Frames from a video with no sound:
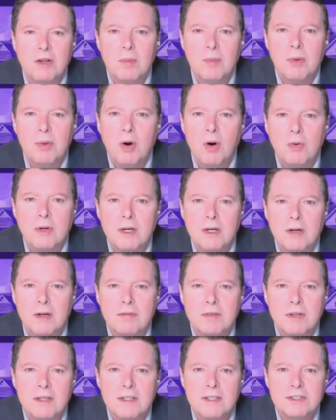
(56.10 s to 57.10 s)
component
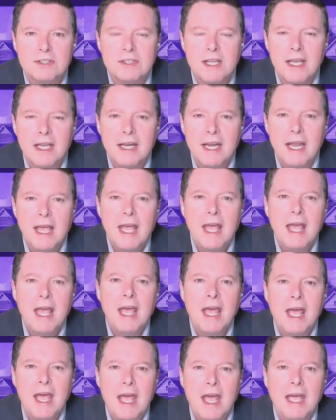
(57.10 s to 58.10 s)
of real estate
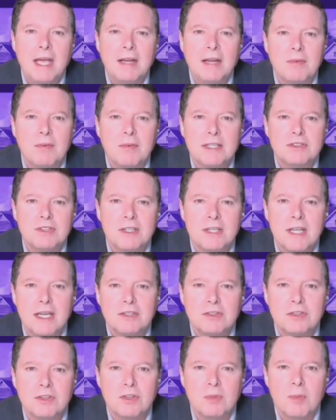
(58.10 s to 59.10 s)
and
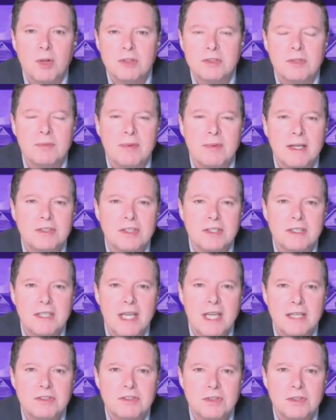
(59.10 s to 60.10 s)
residential, multi
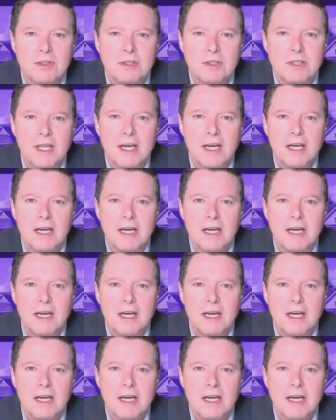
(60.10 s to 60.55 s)
residential.